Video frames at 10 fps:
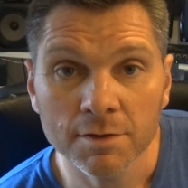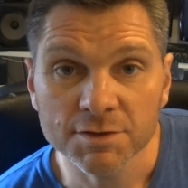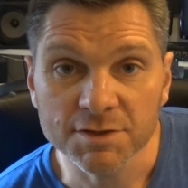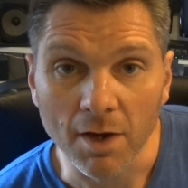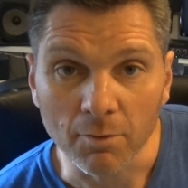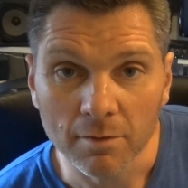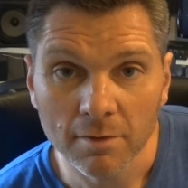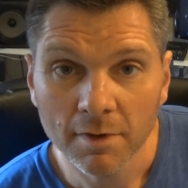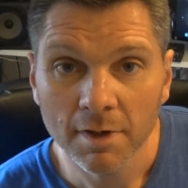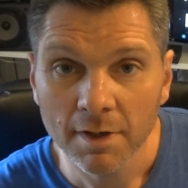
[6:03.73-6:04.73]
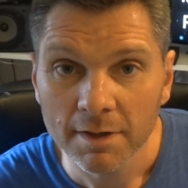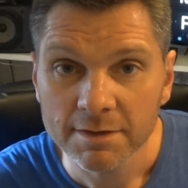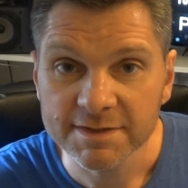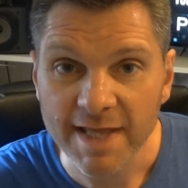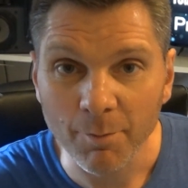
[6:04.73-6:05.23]
So,
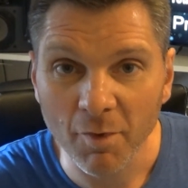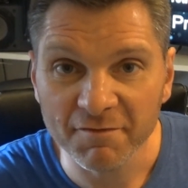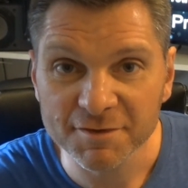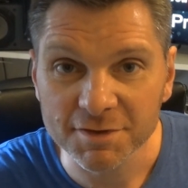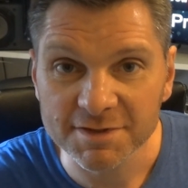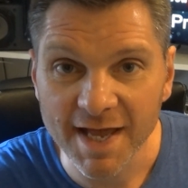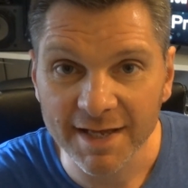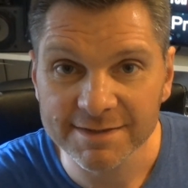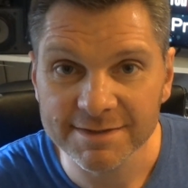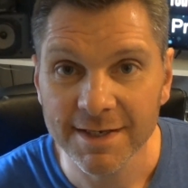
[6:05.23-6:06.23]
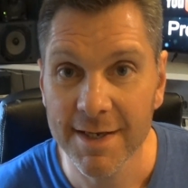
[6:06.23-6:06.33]
step 1 for success,